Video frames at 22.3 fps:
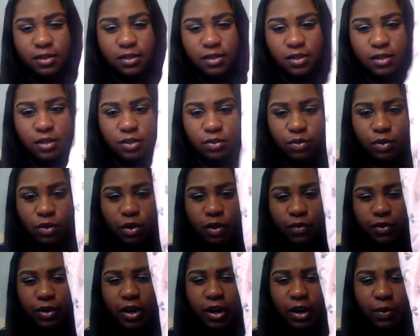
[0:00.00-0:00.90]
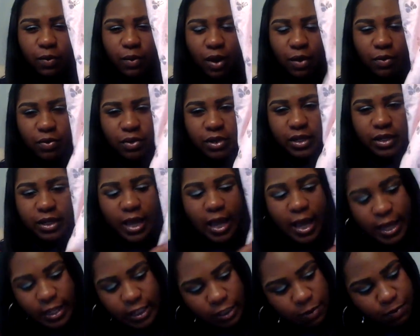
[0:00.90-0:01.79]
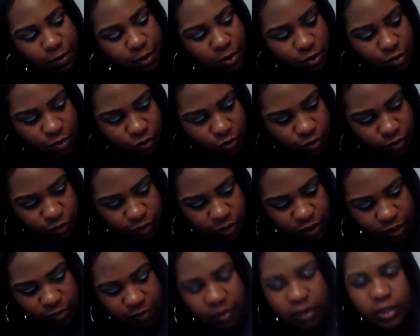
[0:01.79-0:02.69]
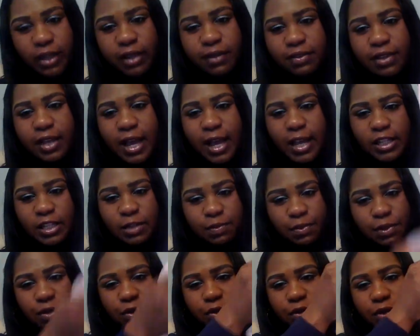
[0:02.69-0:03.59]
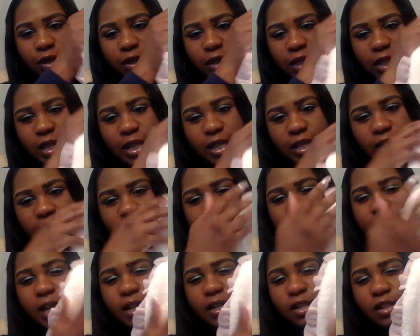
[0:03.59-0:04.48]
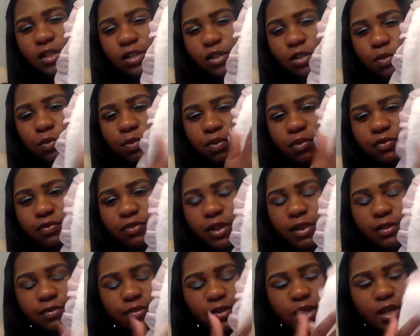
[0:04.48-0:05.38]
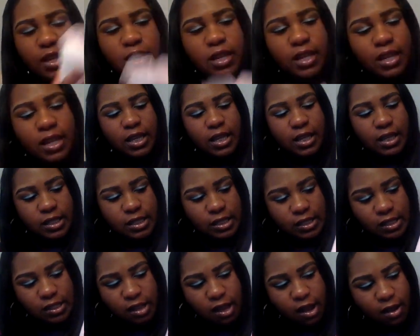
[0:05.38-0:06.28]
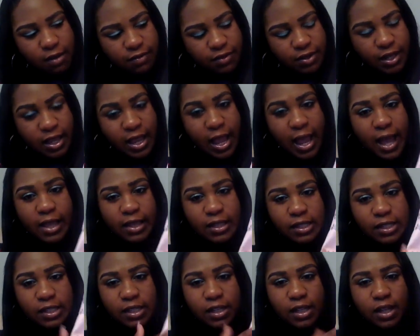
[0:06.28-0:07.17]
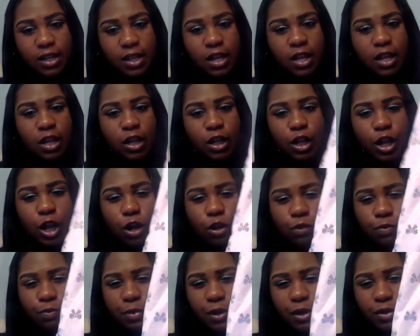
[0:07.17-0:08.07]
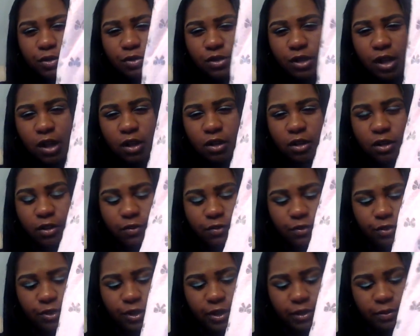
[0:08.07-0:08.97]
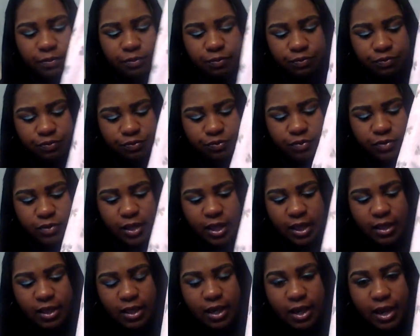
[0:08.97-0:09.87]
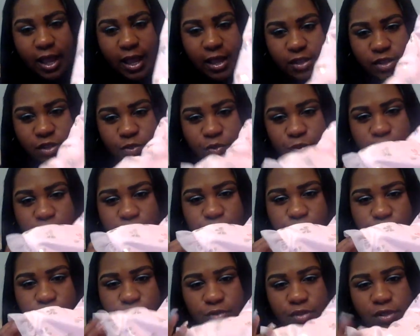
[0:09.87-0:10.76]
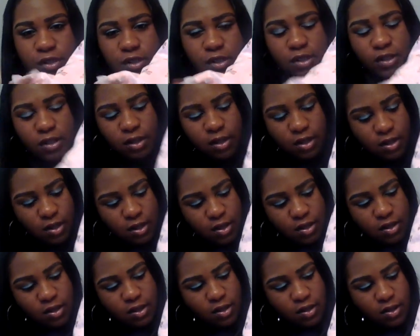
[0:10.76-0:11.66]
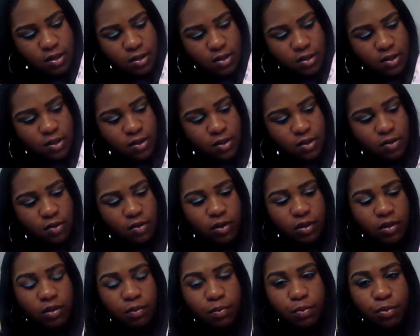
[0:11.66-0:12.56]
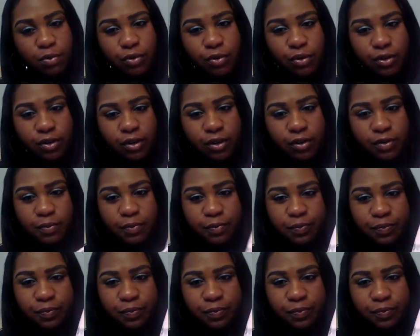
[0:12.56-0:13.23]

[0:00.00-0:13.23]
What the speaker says: to throw over her while we're in the hospital. And once we leave the hospital, and the inside is super fluffy and soft. It has gold bows all over it. And then it has the ruffles on the border